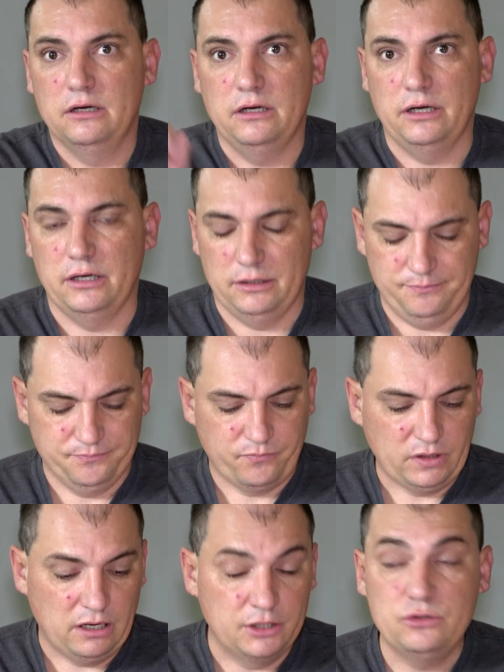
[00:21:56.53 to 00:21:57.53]

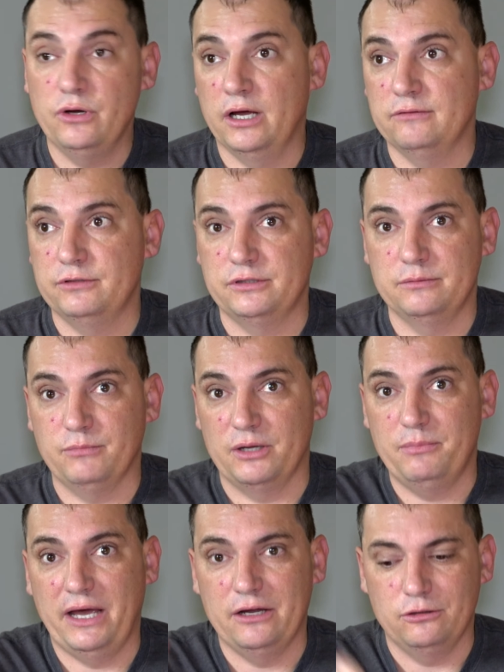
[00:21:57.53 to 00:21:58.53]
I do have it in my
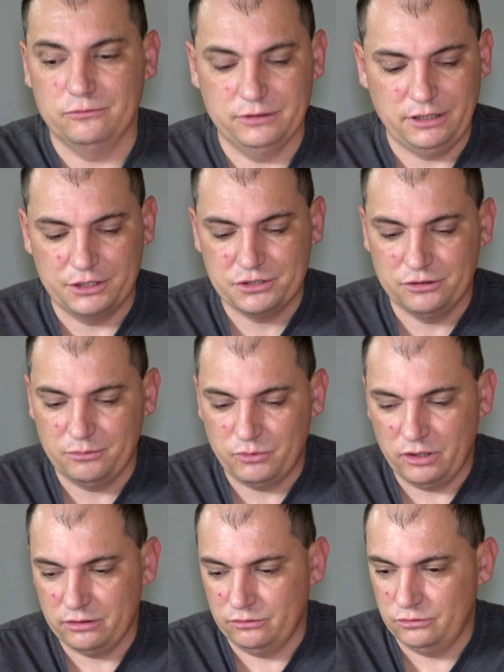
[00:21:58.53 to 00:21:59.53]
bag over there. I should have
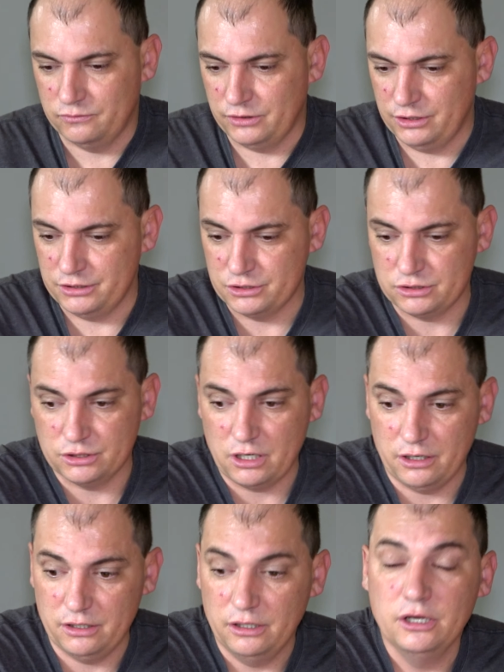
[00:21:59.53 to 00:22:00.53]
brought it over here just
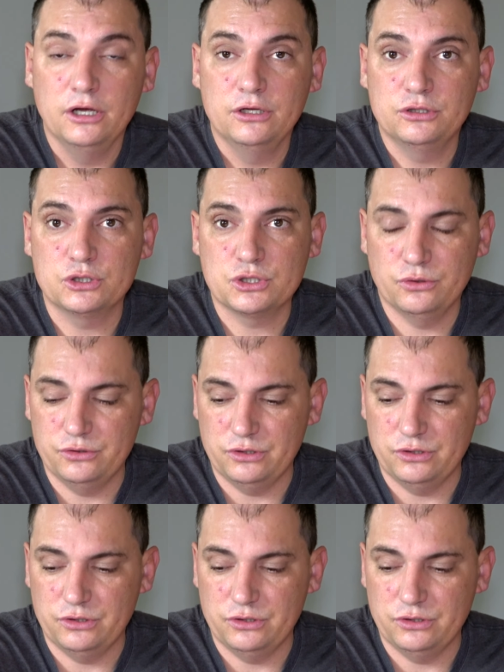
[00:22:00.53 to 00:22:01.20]
to show